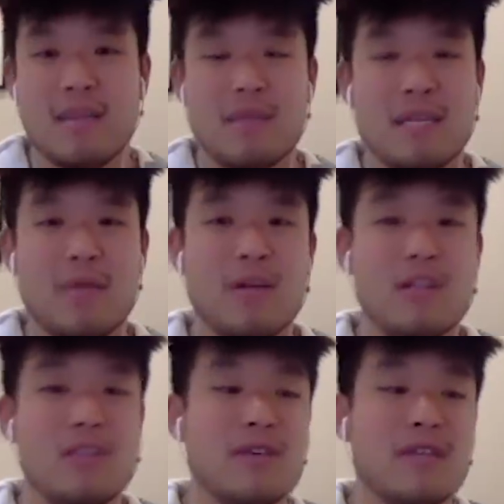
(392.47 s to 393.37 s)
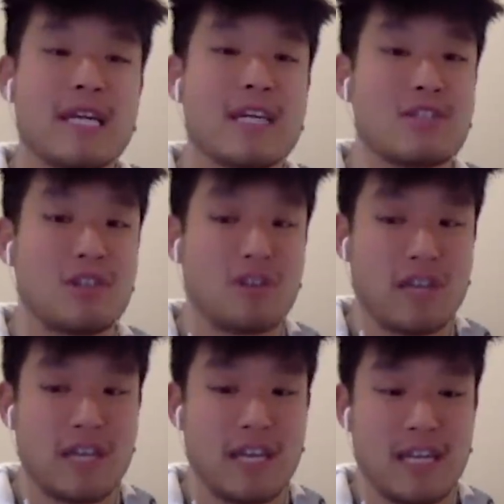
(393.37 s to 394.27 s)
But then when you're doing like a
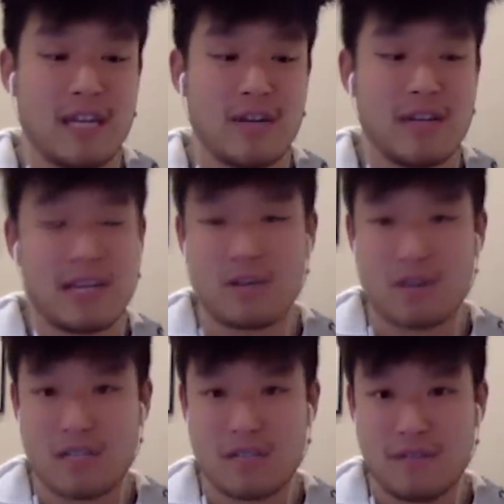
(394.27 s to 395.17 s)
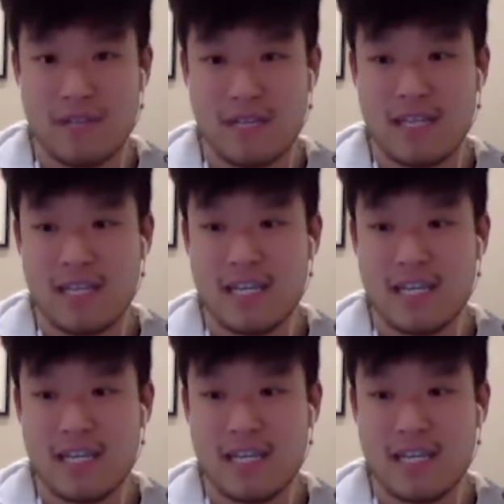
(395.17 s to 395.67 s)
circuit or like CrossFit,